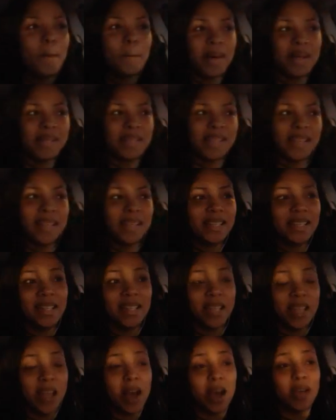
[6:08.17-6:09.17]
Montana De
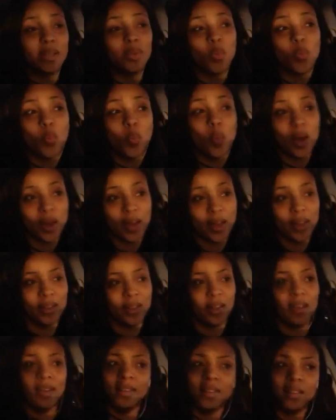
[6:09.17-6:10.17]
Leon
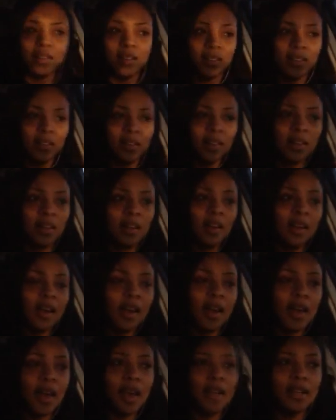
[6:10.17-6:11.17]
1.
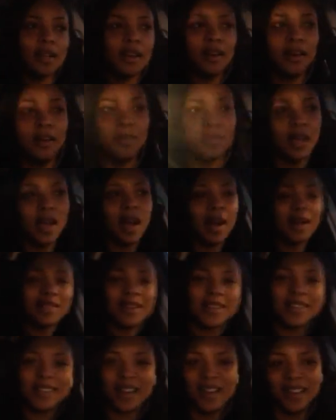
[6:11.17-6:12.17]
And um, yeah, I'll
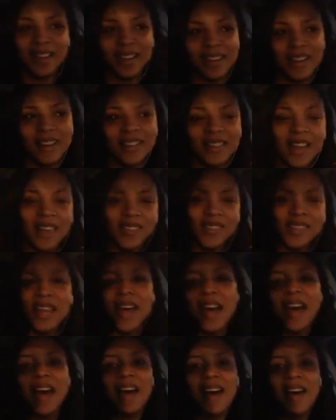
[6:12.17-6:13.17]
talk to y'all later. Love
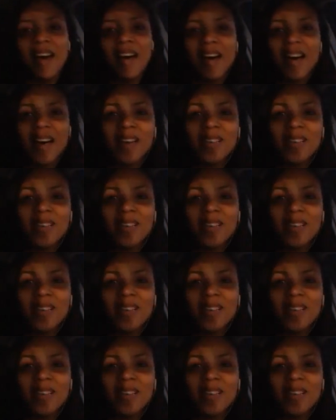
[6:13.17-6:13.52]
some.